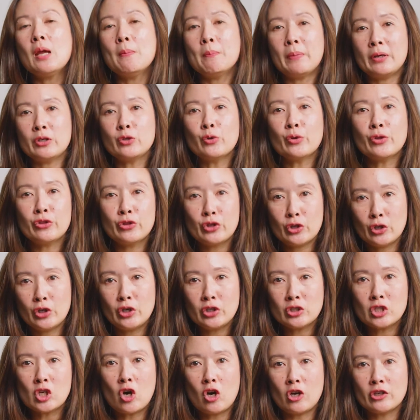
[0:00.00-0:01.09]
But your
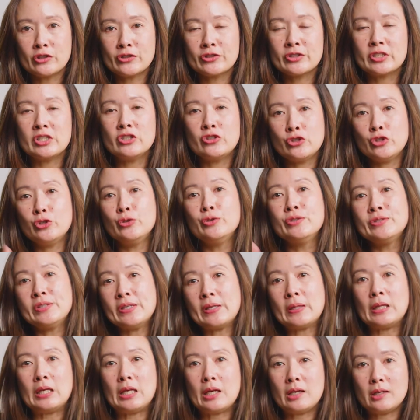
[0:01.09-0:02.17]
third cost is
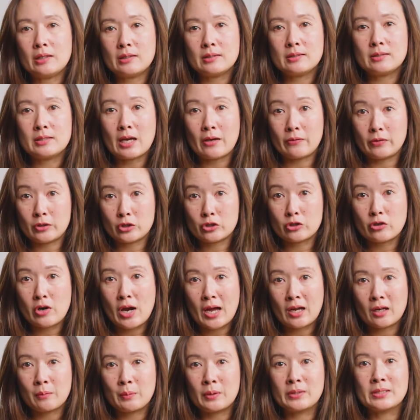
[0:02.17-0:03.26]
using the eggs down the
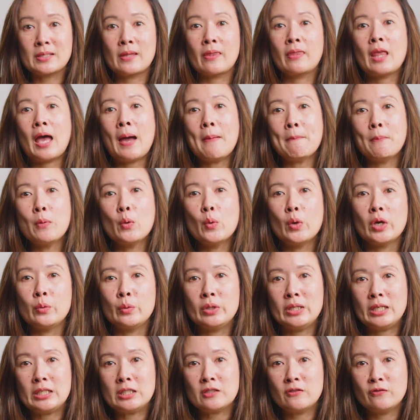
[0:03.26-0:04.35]
track, because at that point,
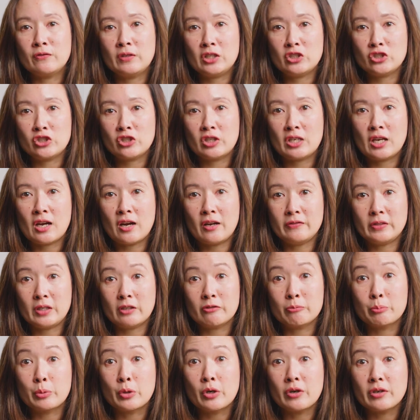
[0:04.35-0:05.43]
we need to finish the
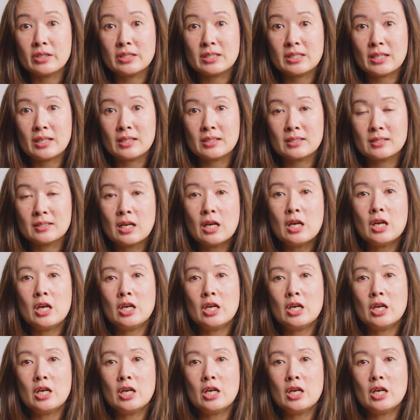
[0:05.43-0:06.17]
IVF process.